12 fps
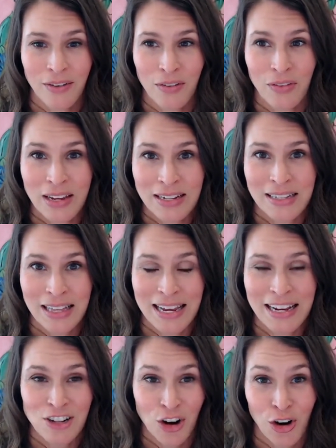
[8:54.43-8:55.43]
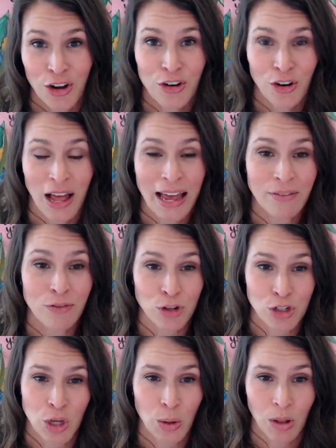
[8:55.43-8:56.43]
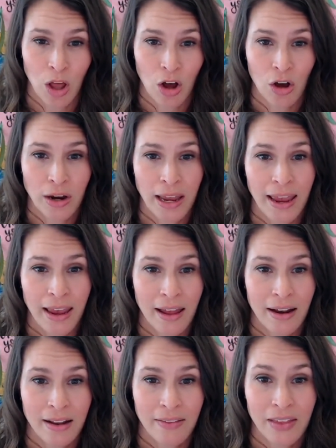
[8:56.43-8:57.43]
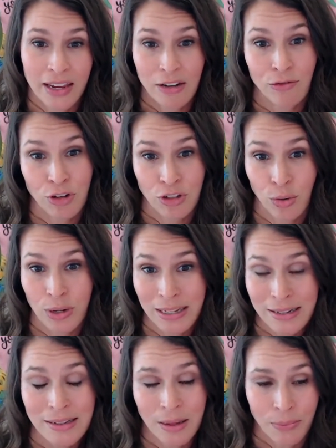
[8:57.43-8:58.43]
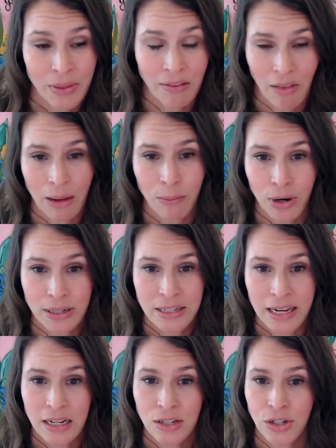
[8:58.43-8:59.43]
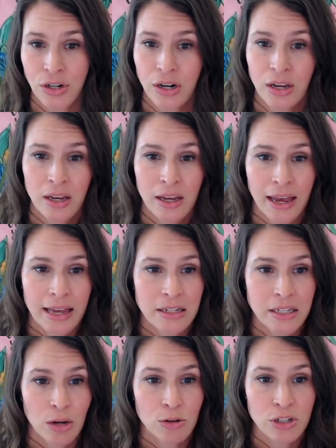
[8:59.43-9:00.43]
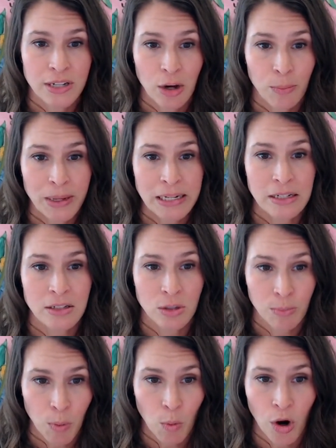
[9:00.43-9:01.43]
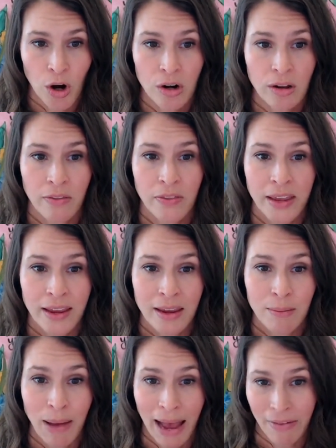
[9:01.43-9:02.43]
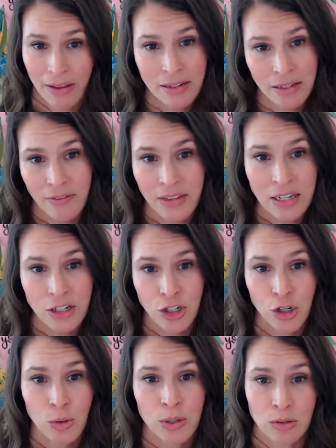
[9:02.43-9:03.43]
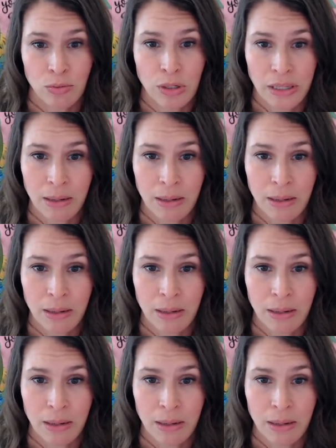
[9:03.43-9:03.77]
these things are underlying for so long, and the end result is something like breast cancer. And so, just helping to support the balance of these two is really